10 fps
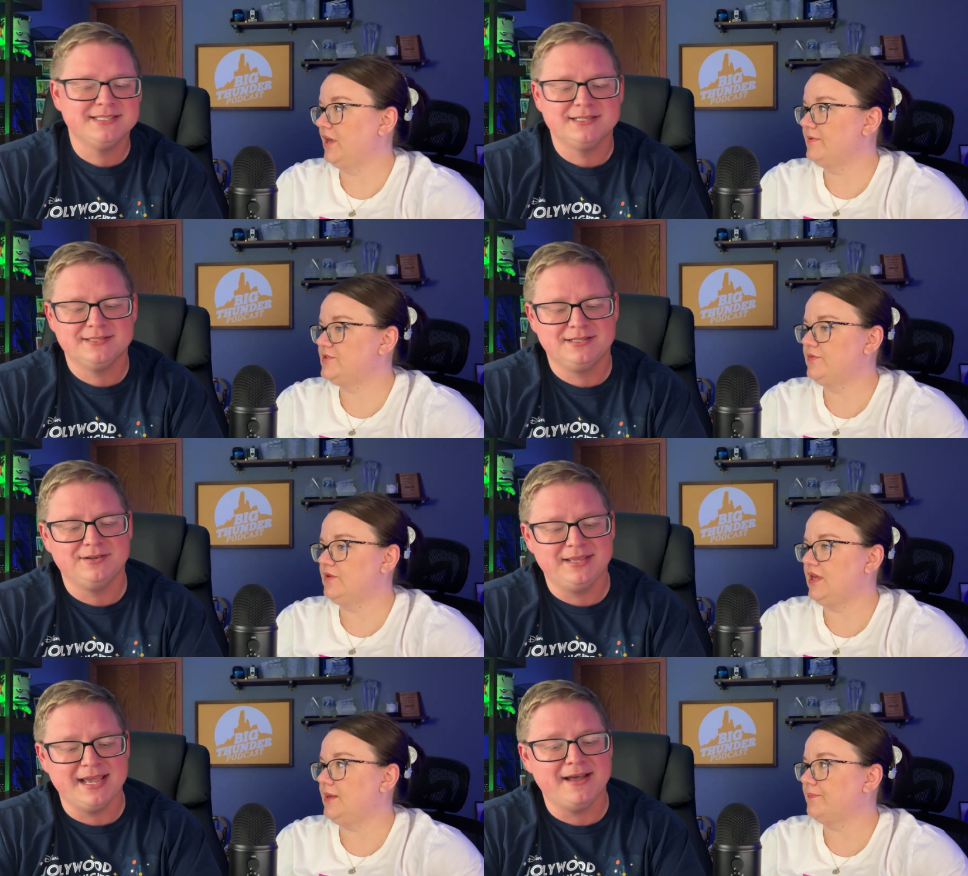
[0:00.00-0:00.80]
Speaker 1: That'll be
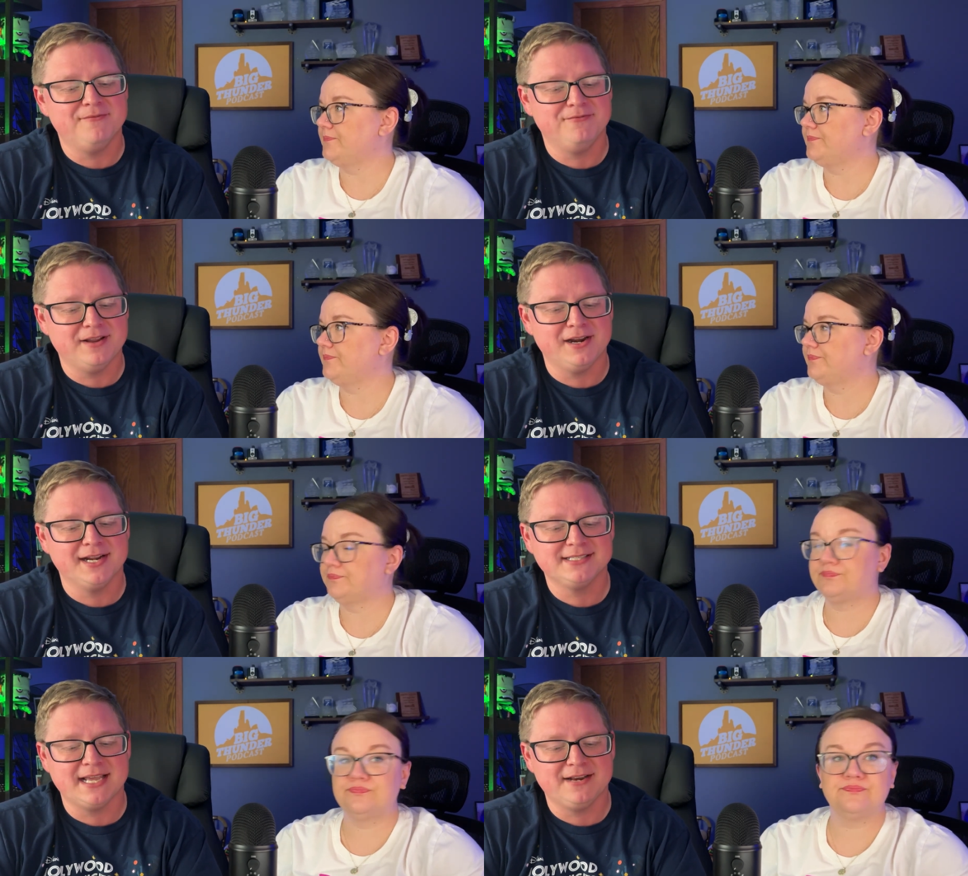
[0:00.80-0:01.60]
so yeah,
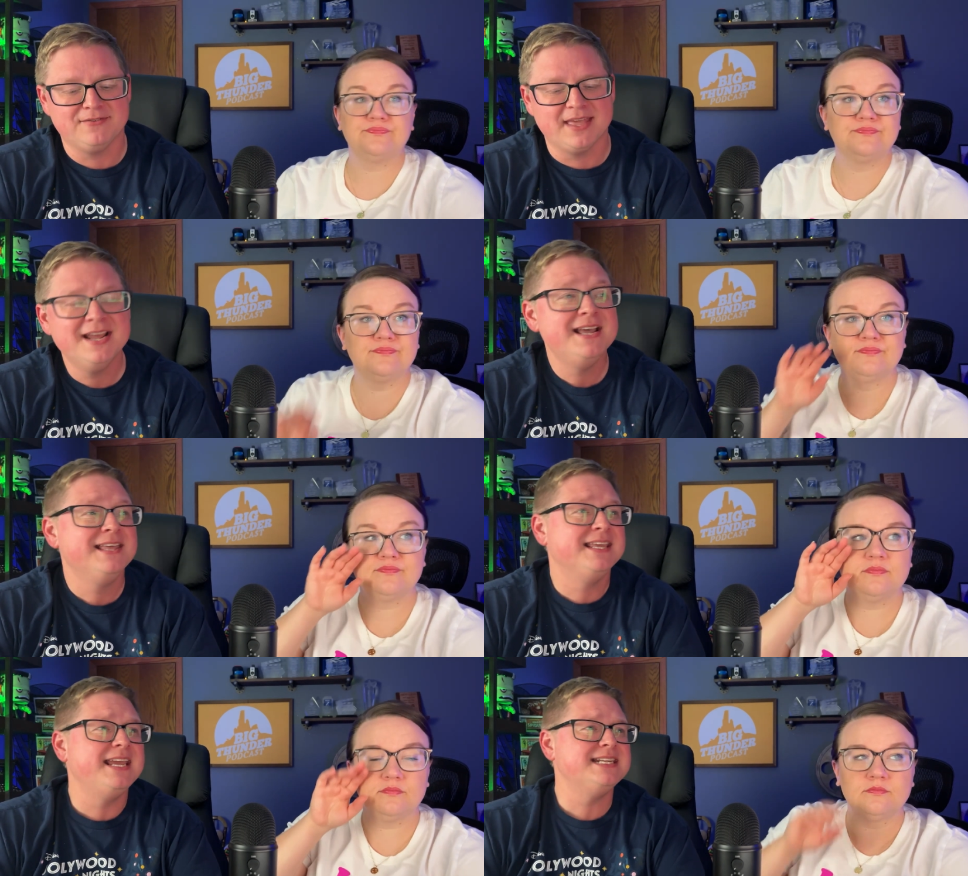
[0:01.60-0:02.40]
very excited for that. I
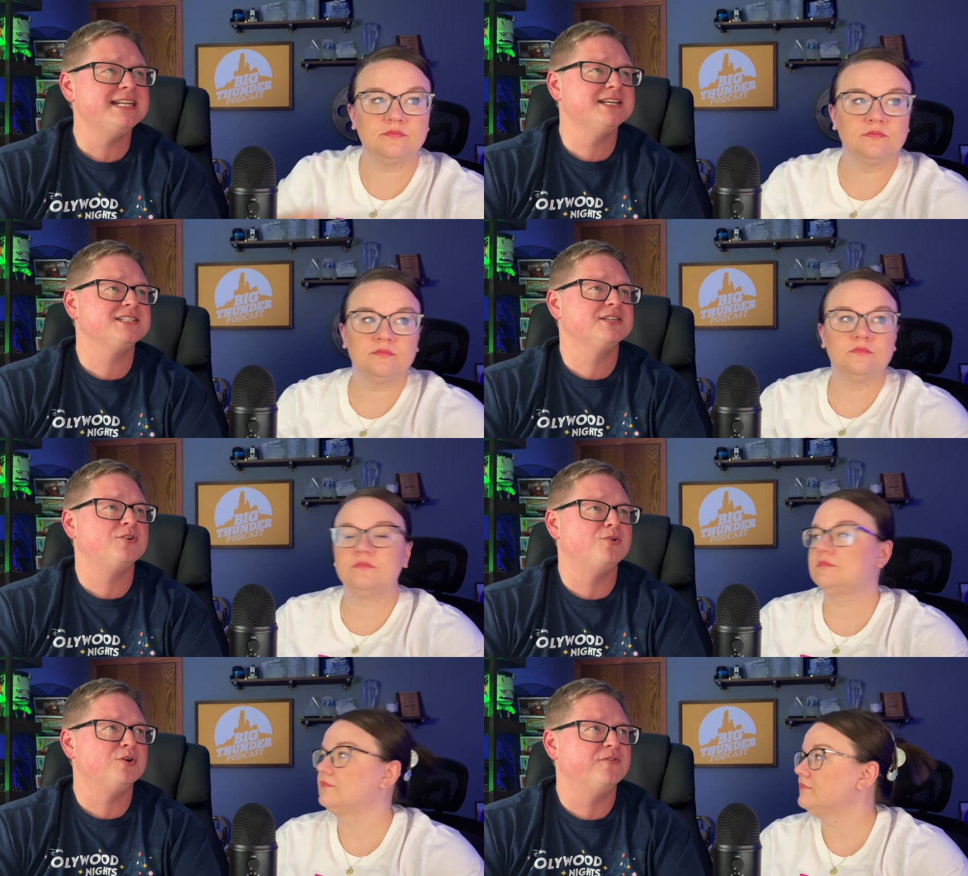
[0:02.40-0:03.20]
think he did a
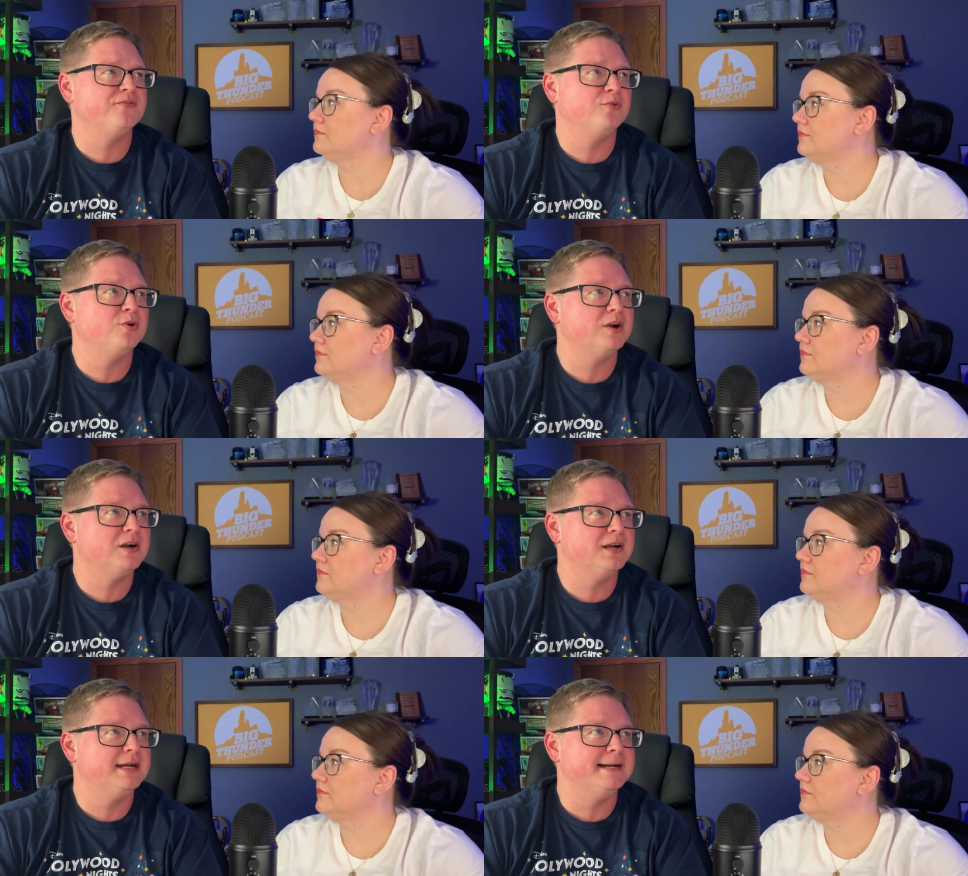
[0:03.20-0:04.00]
score
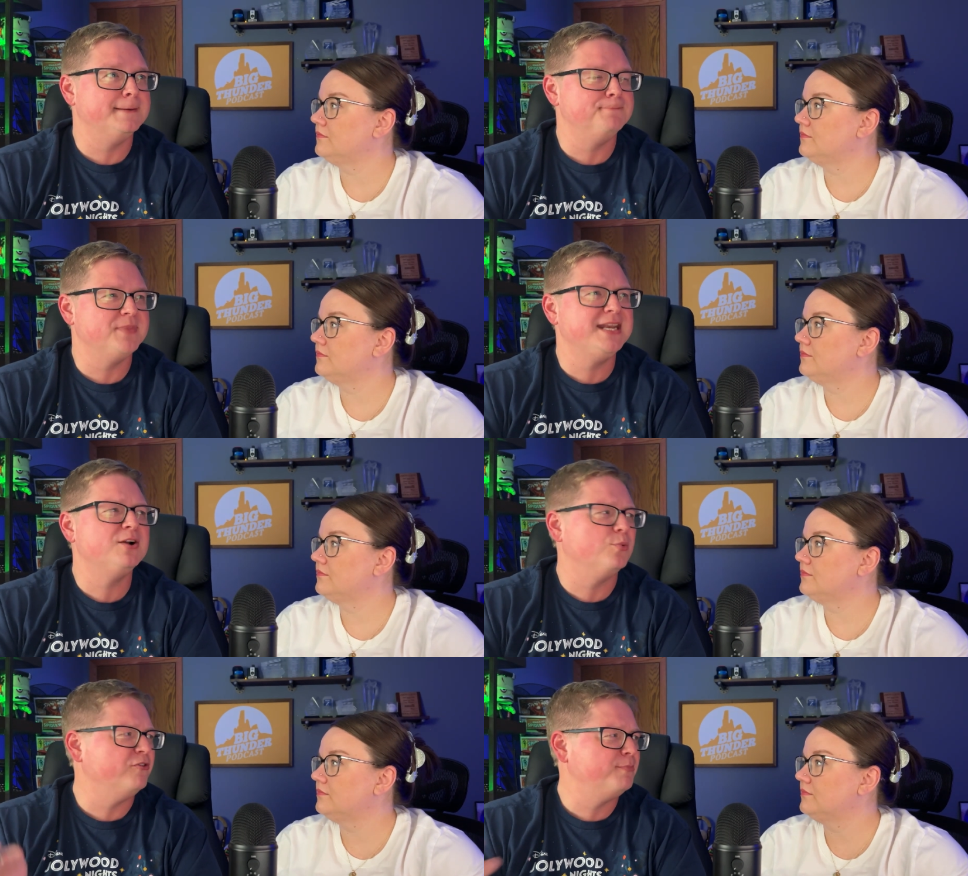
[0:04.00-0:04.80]
for um, they
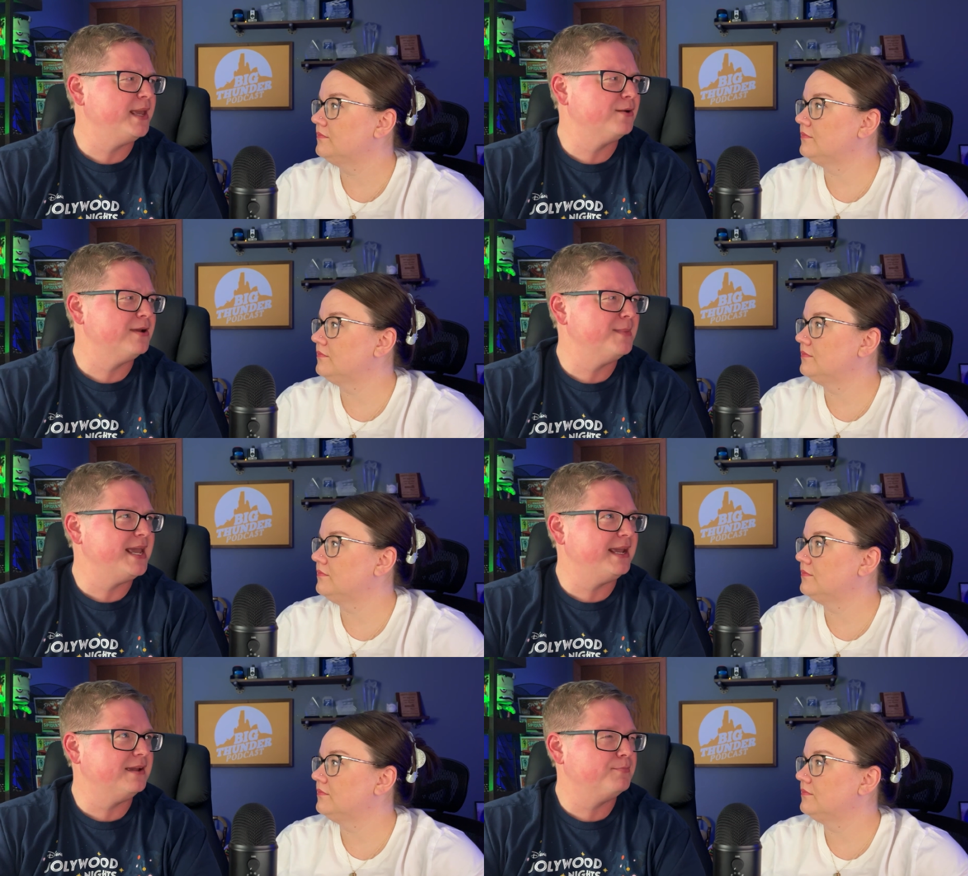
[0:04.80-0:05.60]
did a Wolfman
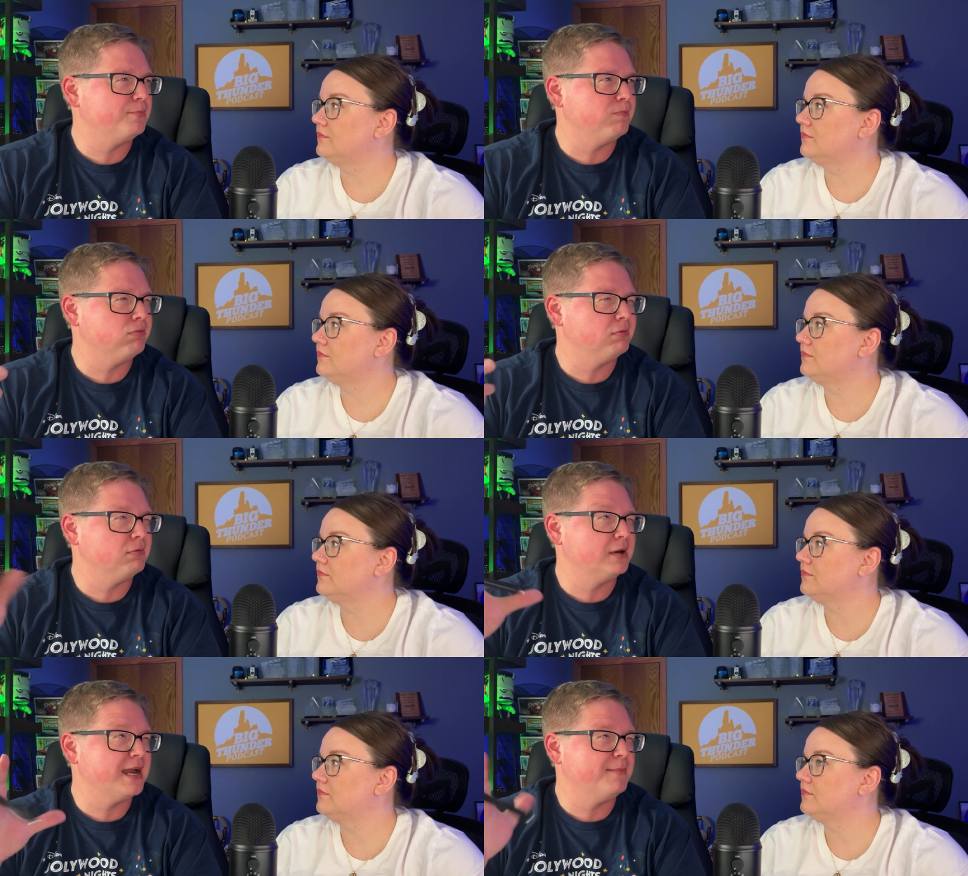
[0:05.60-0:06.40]
remake
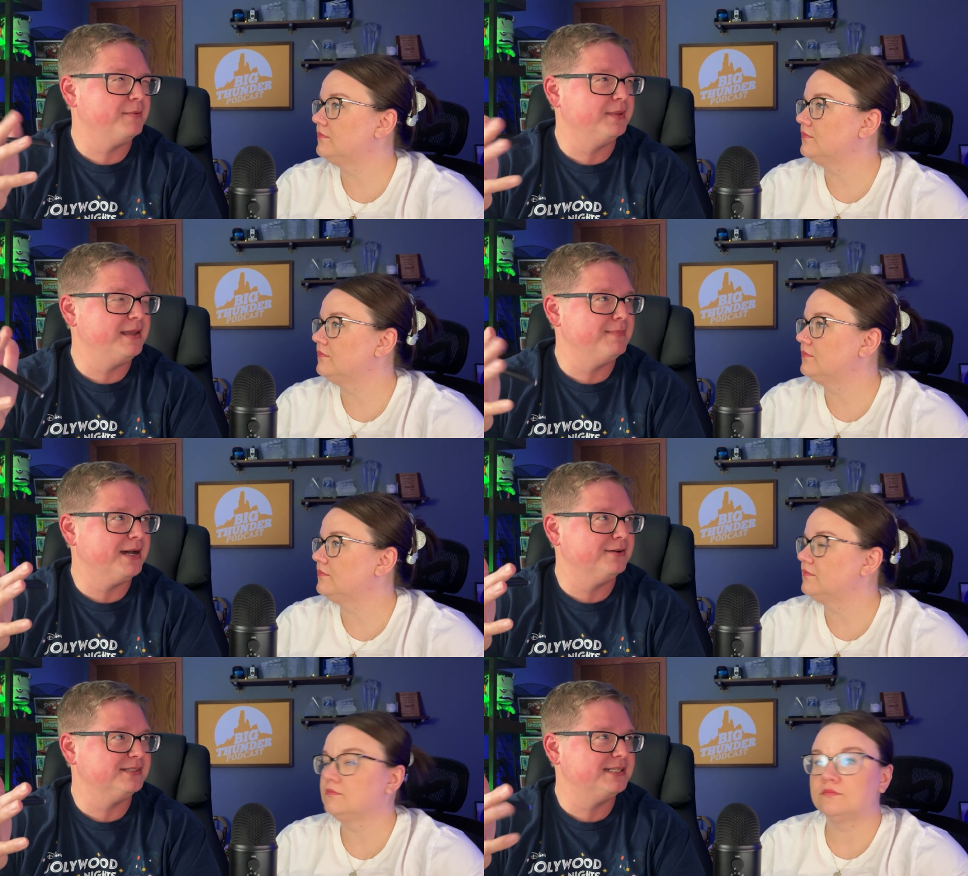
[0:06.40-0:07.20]
probably
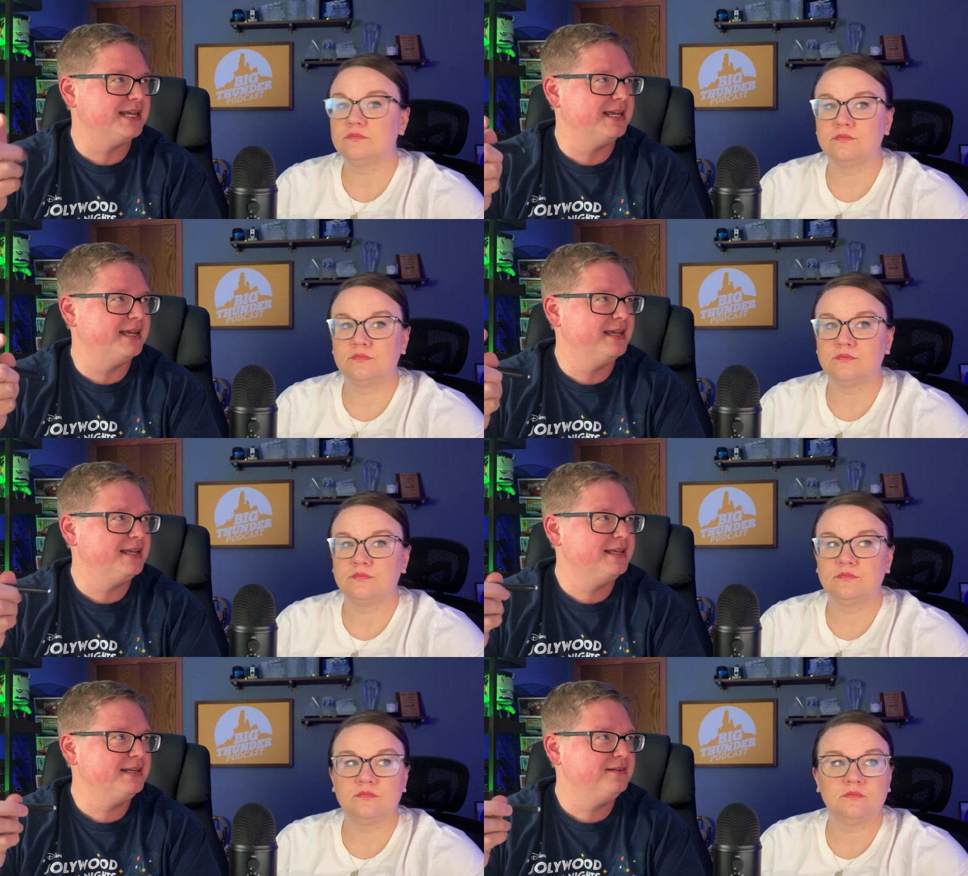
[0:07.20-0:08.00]
about
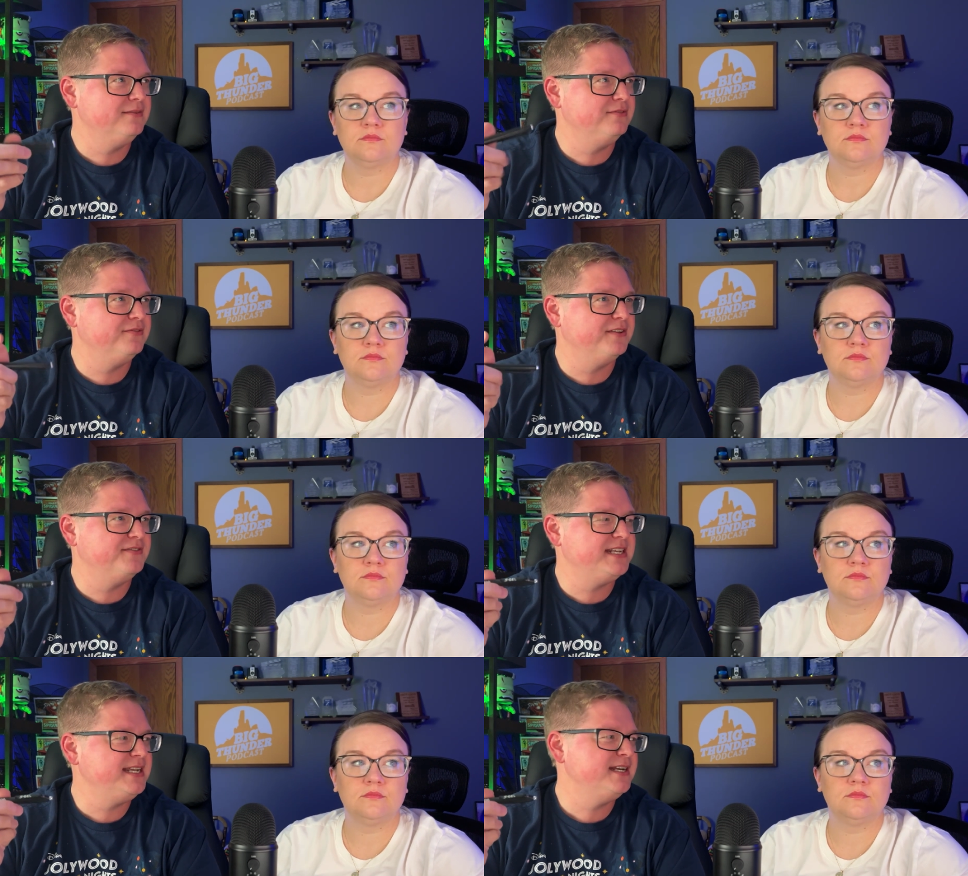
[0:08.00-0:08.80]
ten,
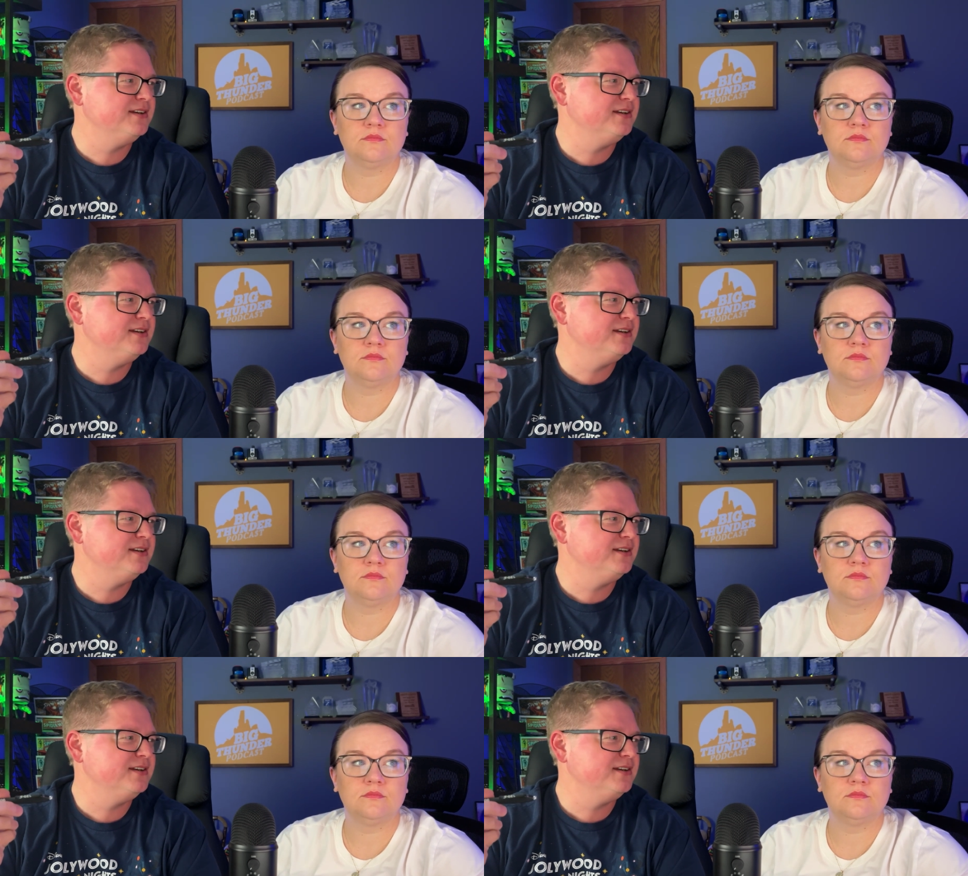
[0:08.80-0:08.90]
fifteen